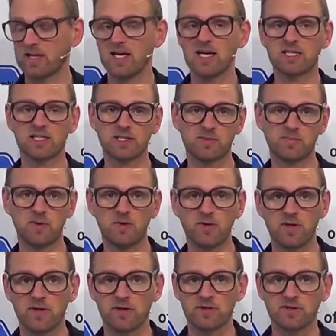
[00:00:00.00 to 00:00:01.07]

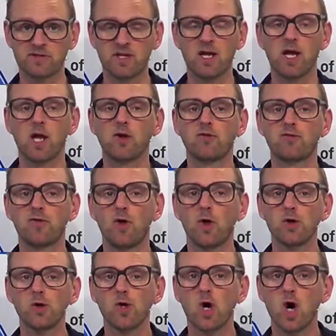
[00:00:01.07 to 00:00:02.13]
experience for
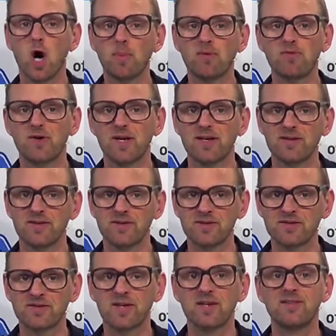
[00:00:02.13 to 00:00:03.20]
your operators.